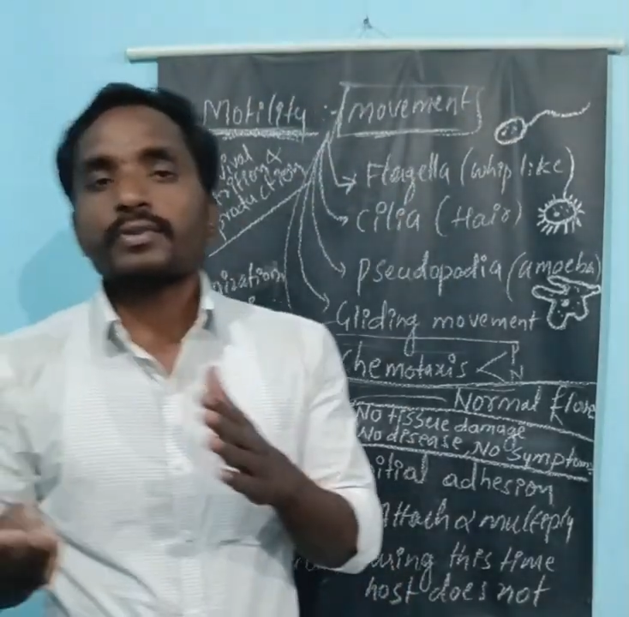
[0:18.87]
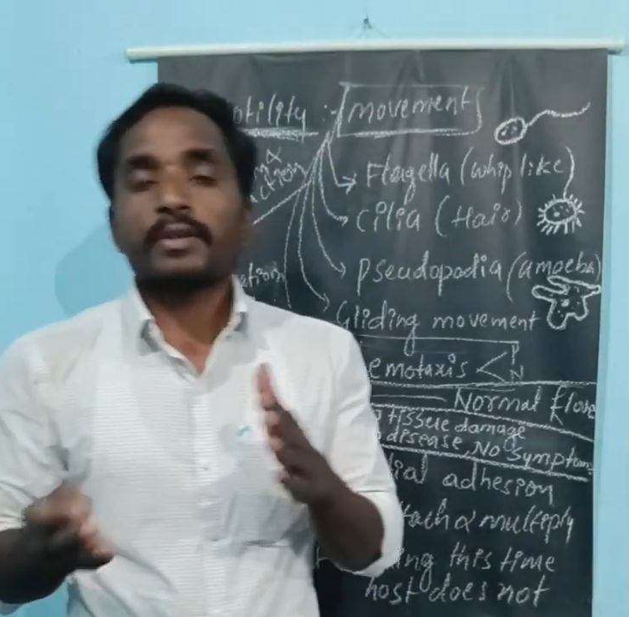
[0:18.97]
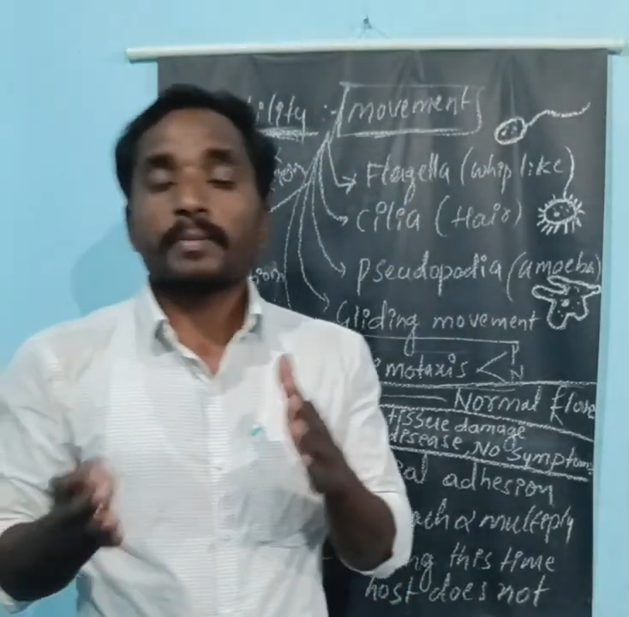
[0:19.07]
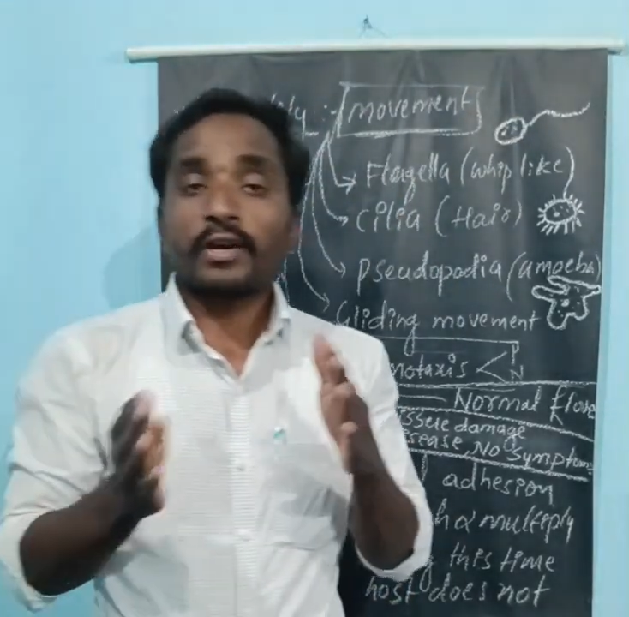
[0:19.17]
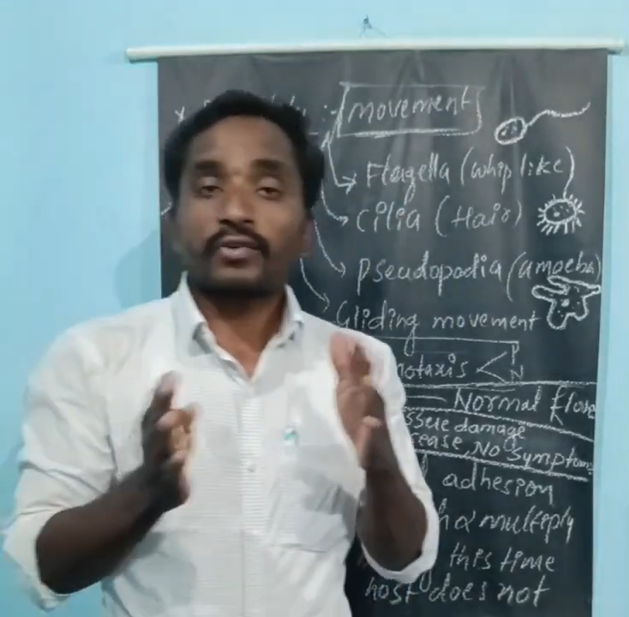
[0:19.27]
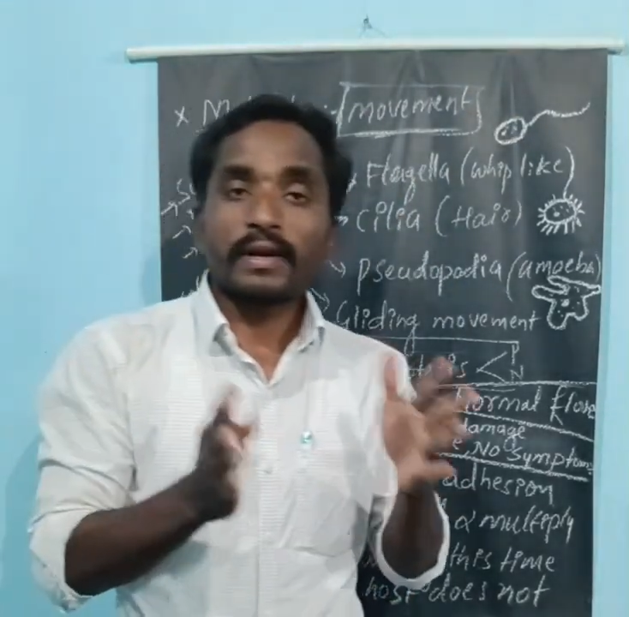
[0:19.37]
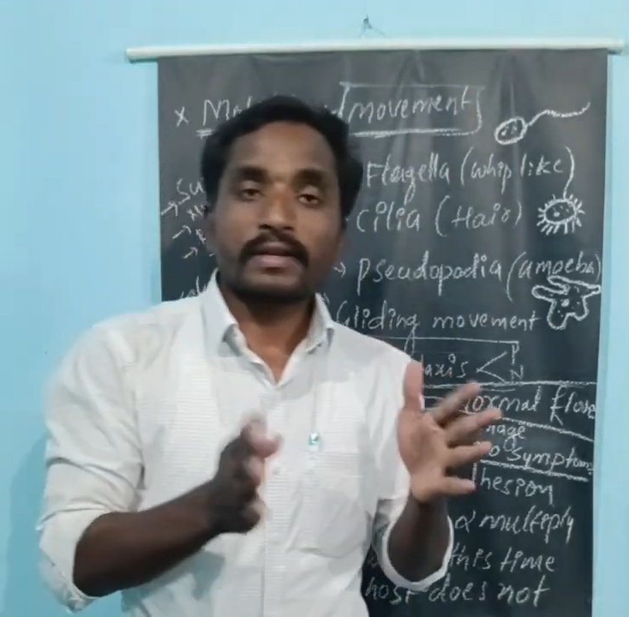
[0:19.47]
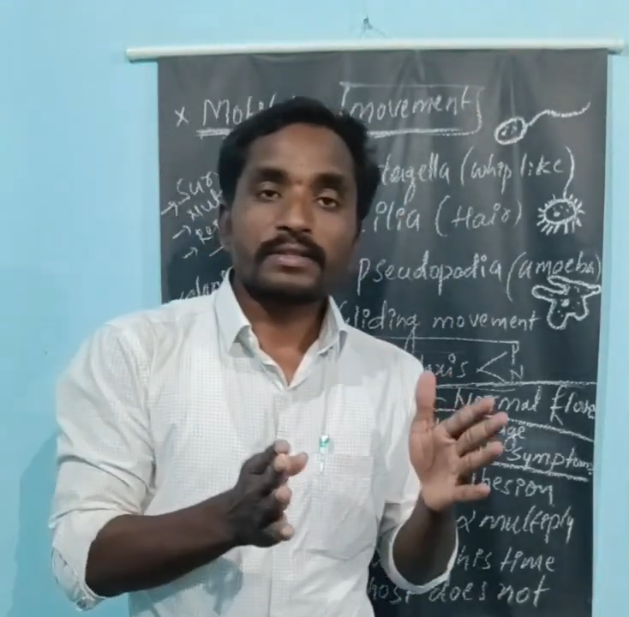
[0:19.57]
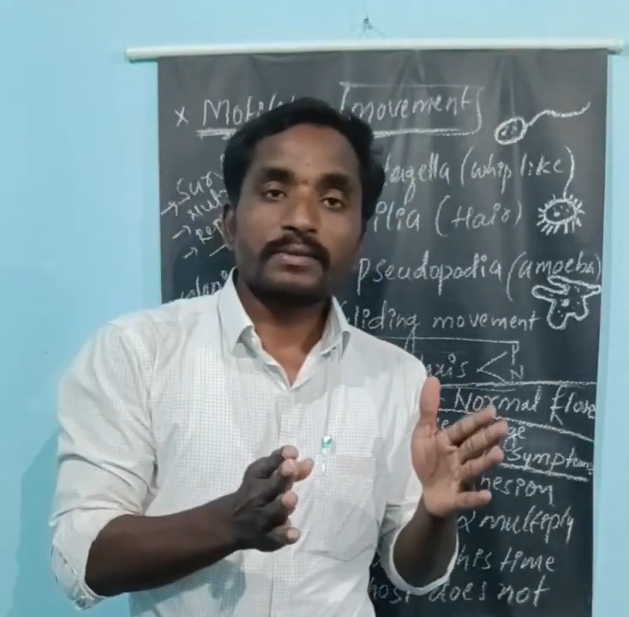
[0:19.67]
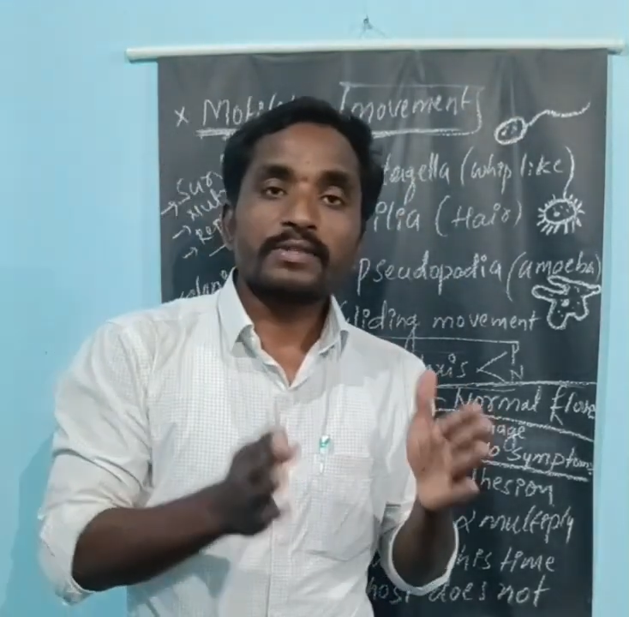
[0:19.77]
the
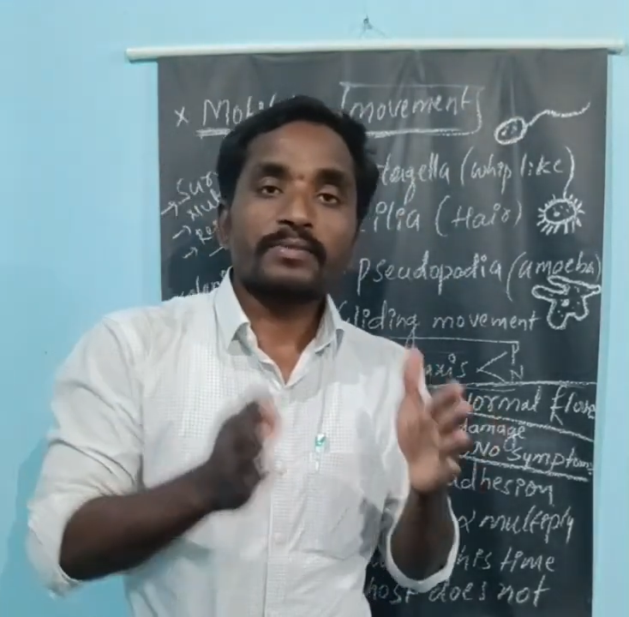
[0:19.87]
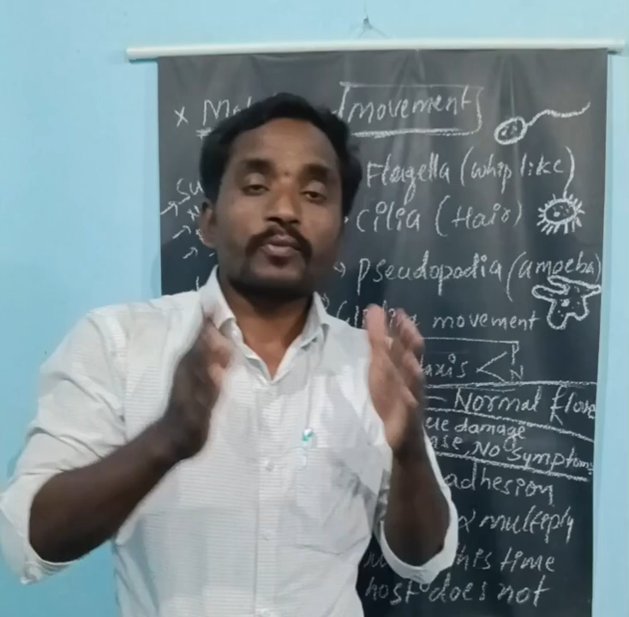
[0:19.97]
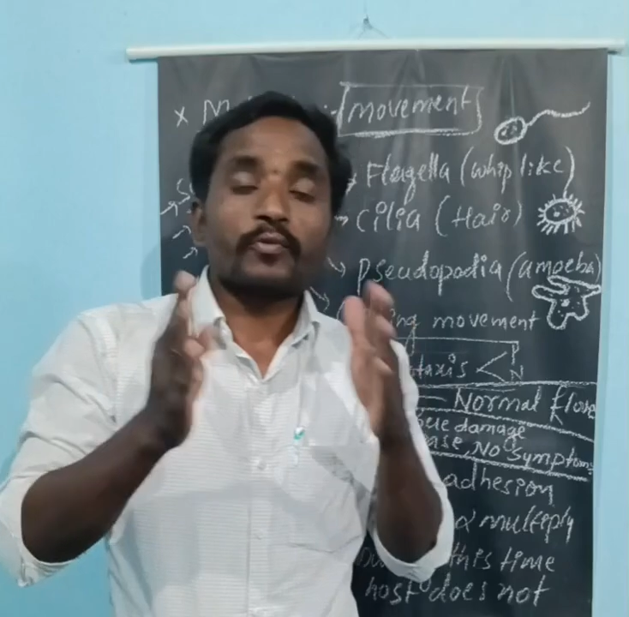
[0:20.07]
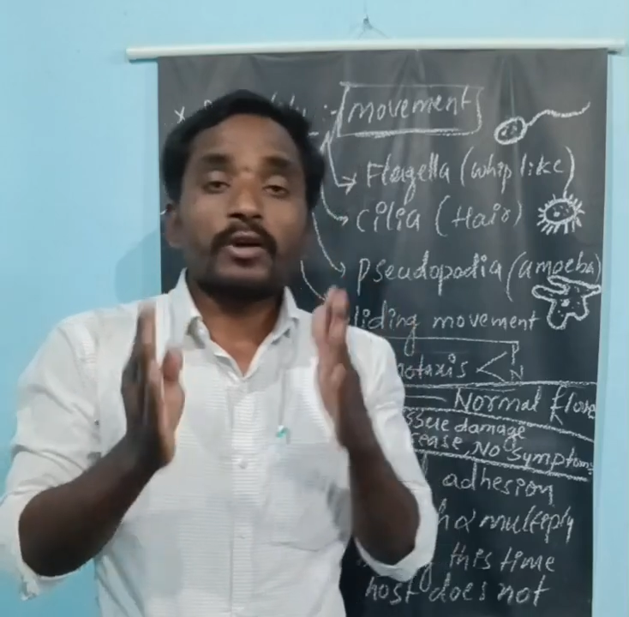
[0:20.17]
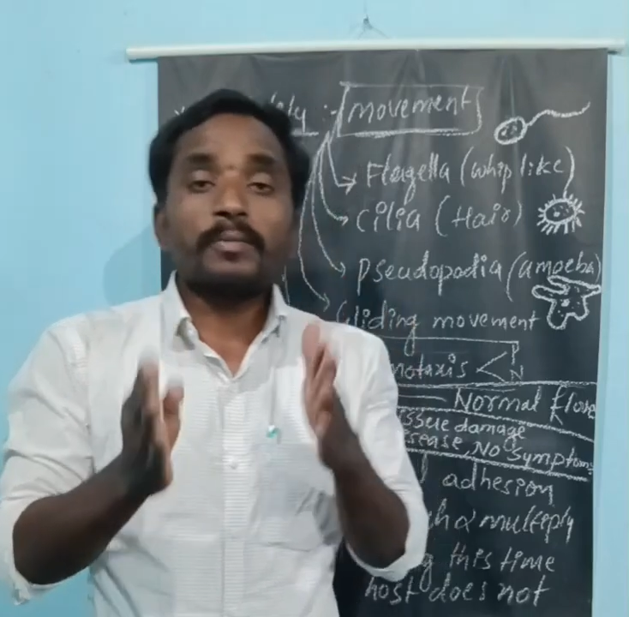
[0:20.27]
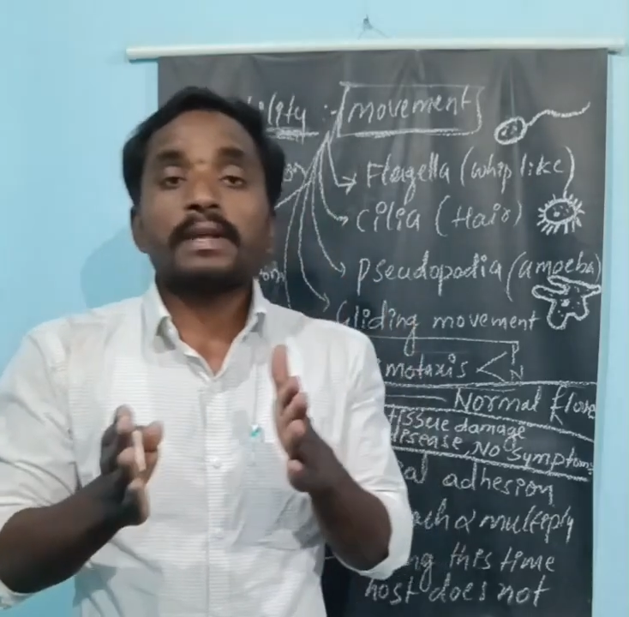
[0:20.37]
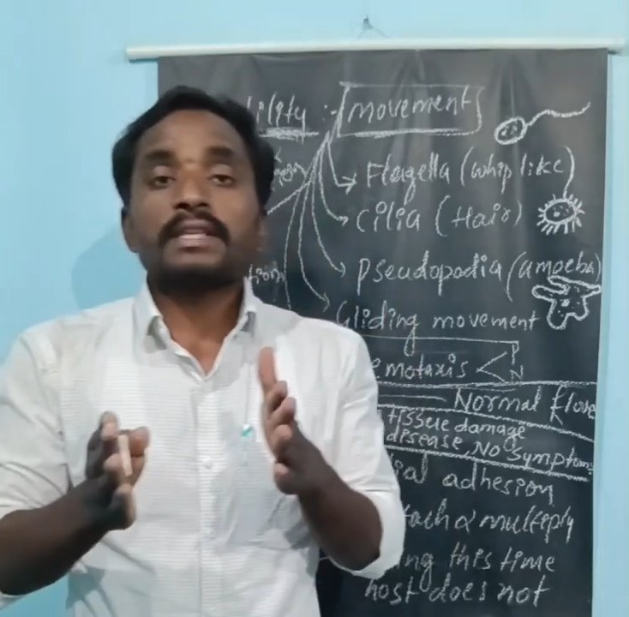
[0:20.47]
microorganisms from one